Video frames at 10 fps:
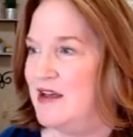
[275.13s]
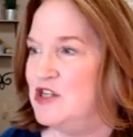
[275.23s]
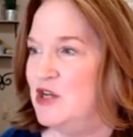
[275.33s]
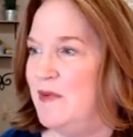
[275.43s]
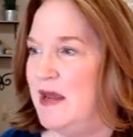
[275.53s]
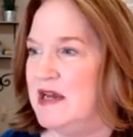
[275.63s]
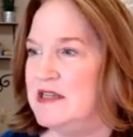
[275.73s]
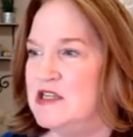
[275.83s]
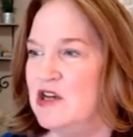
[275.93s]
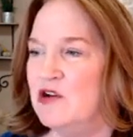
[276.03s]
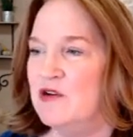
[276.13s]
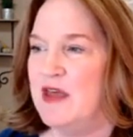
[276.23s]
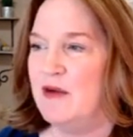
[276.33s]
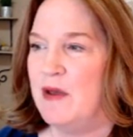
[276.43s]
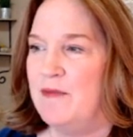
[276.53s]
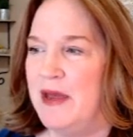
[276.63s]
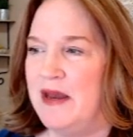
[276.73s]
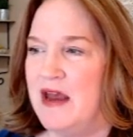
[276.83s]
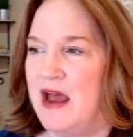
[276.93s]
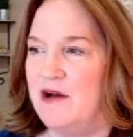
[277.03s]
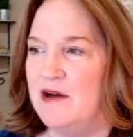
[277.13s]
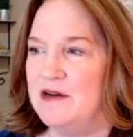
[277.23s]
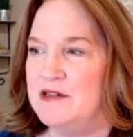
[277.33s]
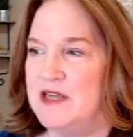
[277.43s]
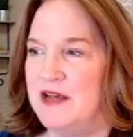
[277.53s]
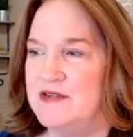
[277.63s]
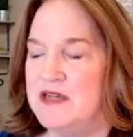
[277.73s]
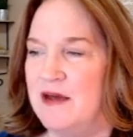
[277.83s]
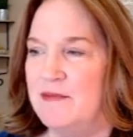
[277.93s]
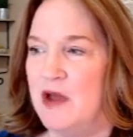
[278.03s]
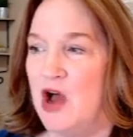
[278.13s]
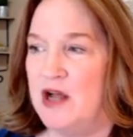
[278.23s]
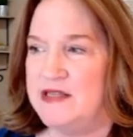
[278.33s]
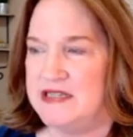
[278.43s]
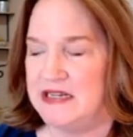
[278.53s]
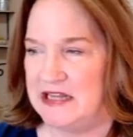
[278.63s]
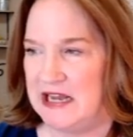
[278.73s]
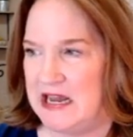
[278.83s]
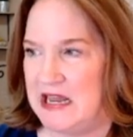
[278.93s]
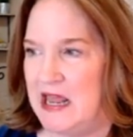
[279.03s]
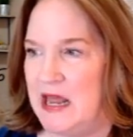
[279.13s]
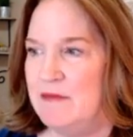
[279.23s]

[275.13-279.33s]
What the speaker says: to be insecure that we beat ourselves up constantly,